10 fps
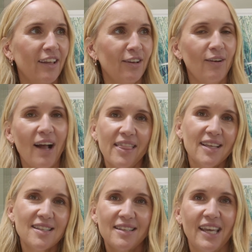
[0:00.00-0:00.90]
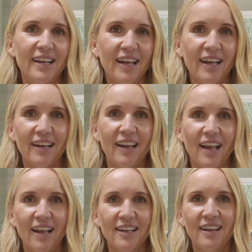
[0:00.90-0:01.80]
you know, understated,
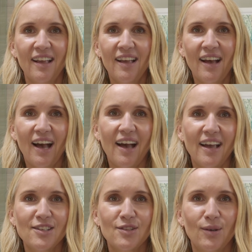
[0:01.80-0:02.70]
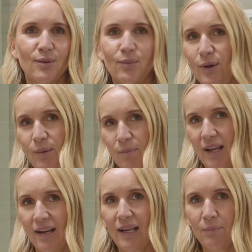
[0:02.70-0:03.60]
and I don't want to
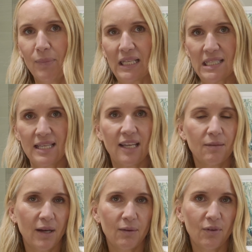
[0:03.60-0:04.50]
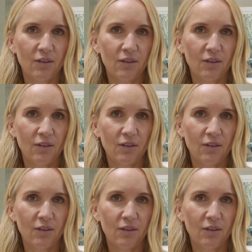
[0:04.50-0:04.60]
make like a big statement